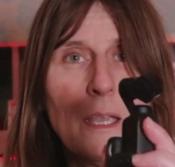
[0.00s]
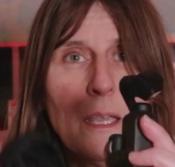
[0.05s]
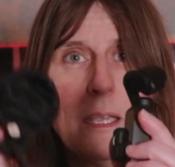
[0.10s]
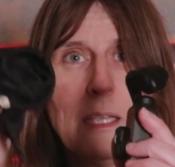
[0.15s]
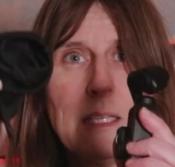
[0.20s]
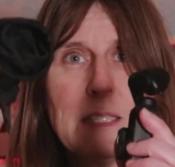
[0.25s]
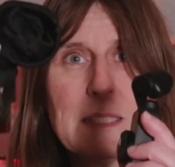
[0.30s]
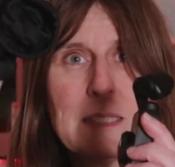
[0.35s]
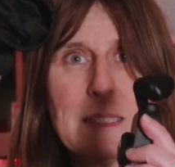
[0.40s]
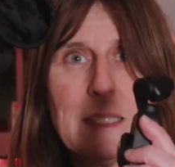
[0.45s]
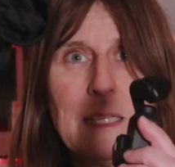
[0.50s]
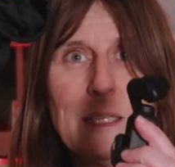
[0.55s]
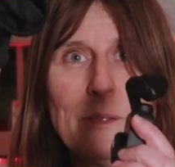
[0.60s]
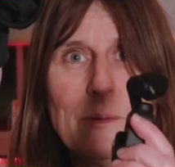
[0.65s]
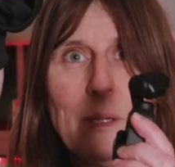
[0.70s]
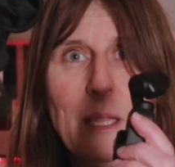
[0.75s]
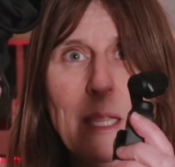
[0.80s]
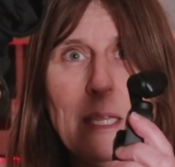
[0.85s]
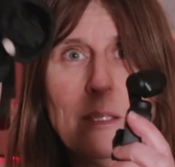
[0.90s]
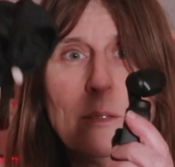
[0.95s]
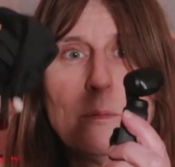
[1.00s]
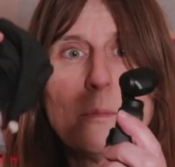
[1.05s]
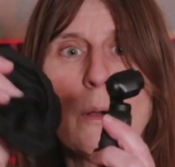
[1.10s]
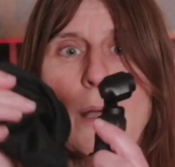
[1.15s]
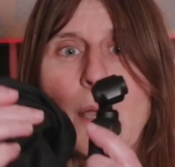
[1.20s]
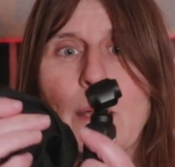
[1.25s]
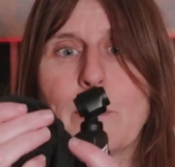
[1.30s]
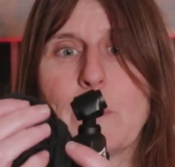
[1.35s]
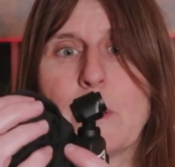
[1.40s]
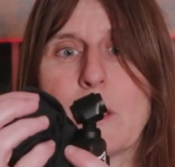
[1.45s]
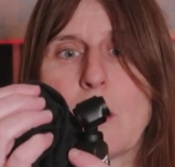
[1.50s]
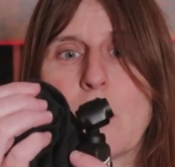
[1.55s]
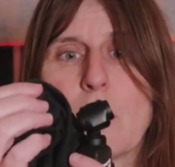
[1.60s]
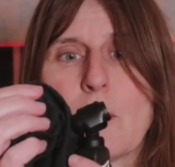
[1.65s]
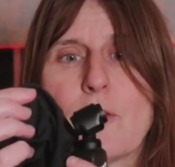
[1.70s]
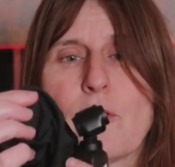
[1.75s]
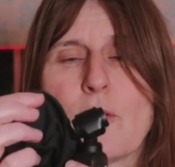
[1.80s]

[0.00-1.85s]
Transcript: is now in a wipey cloth,